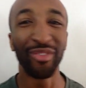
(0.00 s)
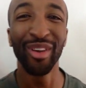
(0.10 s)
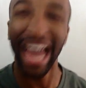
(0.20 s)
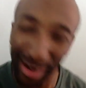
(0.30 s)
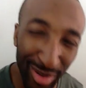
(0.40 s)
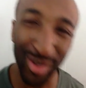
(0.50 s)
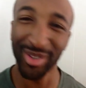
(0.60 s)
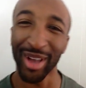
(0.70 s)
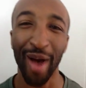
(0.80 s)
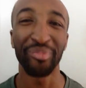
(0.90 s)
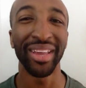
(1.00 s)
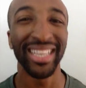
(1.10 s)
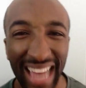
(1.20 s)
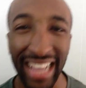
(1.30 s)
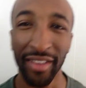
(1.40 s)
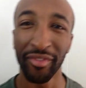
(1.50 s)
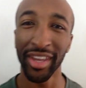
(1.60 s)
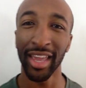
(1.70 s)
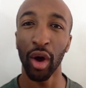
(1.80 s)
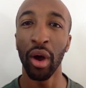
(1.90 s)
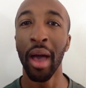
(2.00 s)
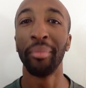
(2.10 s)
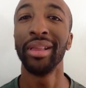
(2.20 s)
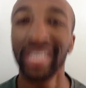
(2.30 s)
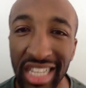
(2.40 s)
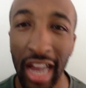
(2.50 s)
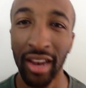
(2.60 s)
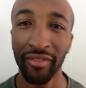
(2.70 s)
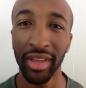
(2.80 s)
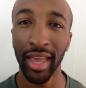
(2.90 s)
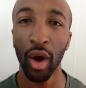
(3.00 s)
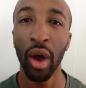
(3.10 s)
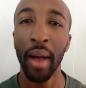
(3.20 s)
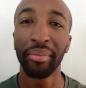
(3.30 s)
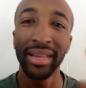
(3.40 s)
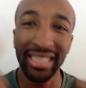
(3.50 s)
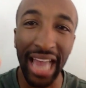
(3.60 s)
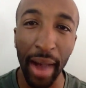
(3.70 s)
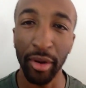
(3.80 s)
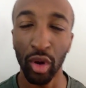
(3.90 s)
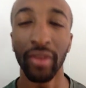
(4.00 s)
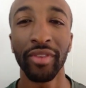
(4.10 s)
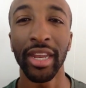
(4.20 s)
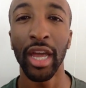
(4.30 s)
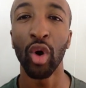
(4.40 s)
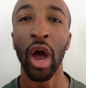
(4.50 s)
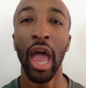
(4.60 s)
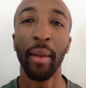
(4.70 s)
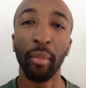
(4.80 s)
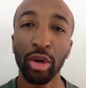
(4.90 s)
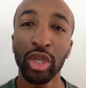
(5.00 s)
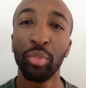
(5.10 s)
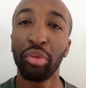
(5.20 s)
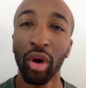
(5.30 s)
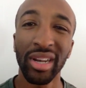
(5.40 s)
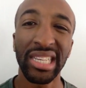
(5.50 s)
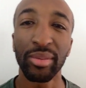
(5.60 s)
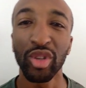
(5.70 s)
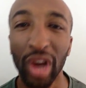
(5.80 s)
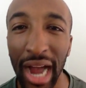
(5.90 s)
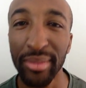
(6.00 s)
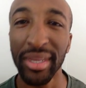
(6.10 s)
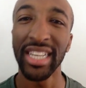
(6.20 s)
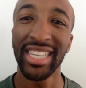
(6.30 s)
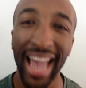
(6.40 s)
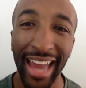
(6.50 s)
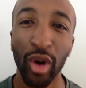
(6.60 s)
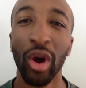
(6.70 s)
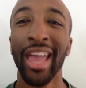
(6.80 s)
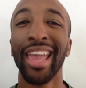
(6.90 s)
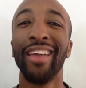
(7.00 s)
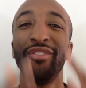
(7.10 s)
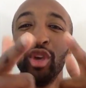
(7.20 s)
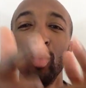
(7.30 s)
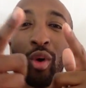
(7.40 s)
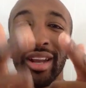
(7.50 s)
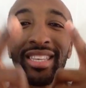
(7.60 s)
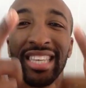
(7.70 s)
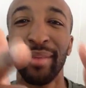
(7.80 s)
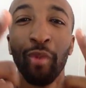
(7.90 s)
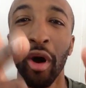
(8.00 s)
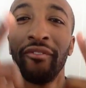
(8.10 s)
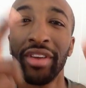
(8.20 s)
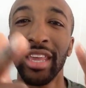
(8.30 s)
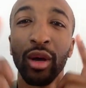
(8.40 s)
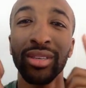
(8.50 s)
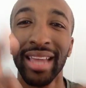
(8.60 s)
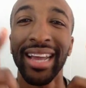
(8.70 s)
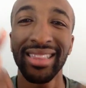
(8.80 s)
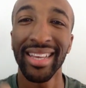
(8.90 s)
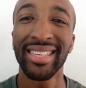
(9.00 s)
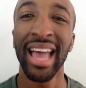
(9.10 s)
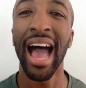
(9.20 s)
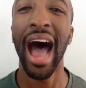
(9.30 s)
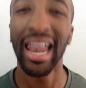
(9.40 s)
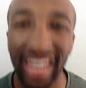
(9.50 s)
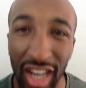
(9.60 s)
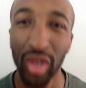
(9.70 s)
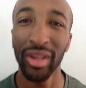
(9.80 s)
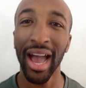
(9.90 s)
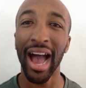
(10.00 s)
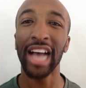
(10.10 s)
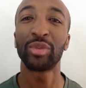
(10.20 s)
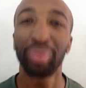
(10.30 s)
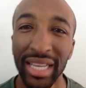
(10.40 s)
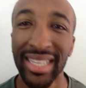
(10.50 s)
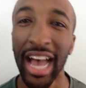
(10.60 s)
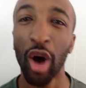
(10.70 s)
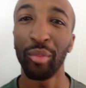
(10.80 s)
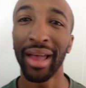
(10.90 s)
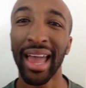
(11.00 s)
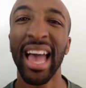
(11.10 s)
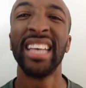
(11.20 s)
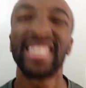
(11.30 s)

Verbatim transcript: If you like what you saw, please like the video. Please share the video. Please comment on the video. And most importantly, subscribe to the channel if you want to see more videos like this. I love you guys. Peace out, man.